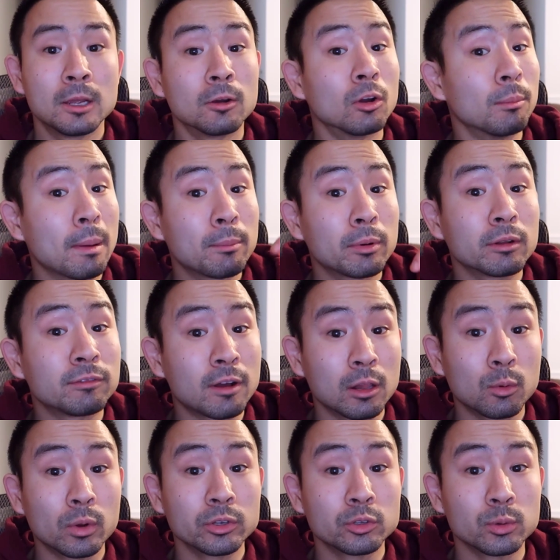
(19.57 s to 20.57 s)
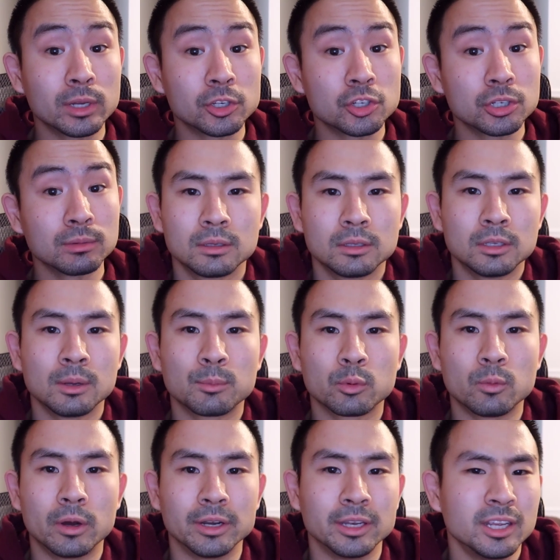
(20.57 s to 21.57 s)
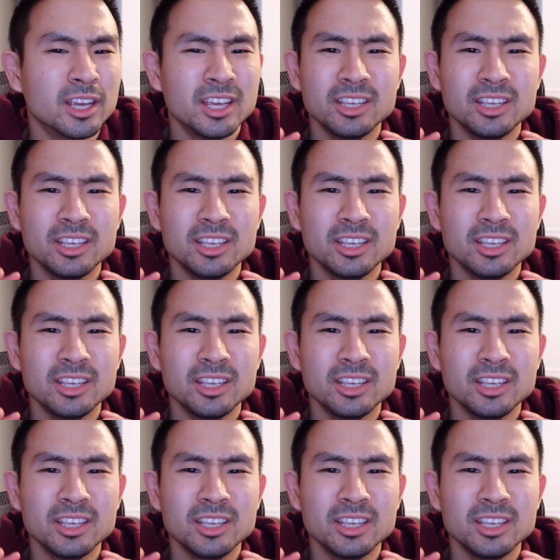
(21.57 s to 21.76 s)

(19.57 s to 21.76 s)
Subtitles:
Remember to follow on Twitch. Number 1.